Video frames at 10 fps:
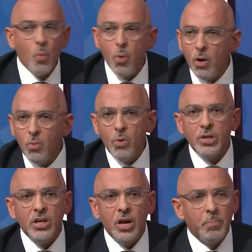What
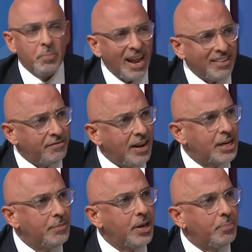would
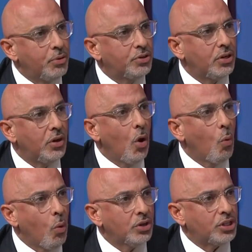Vladimir Putin
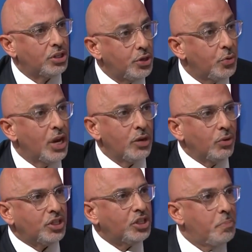want us to do? He
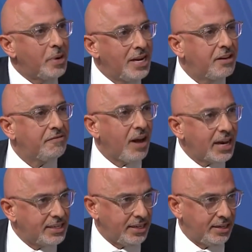wants to be
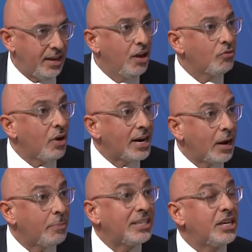divided right
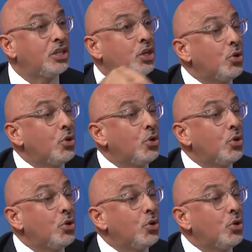now because oh, he's